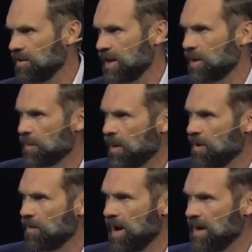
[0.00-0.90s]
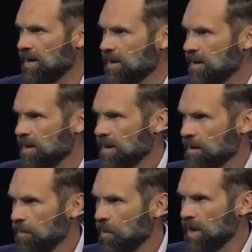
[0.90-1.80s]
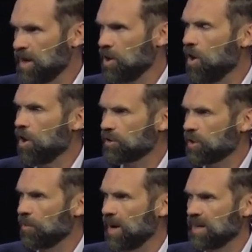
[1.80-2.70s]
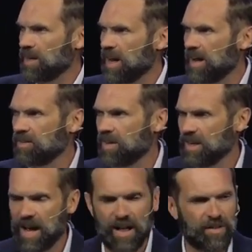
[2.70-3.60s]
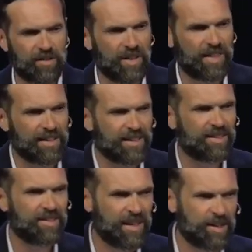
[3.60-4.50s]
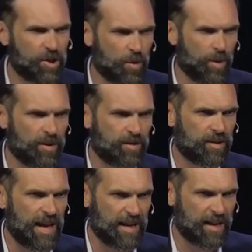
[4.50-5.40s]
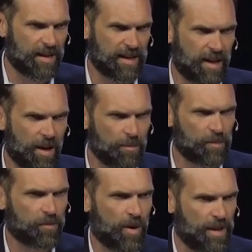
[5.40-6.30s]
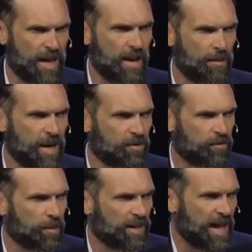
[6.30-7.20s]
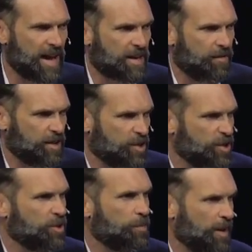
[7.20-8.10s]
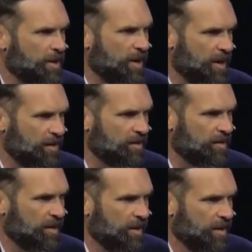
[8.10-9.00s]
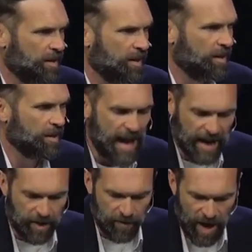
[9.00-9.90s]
their part, right? But we can also recognize and acknowledge that that decision was, it comes from, it emanates from a lack of experience a lack of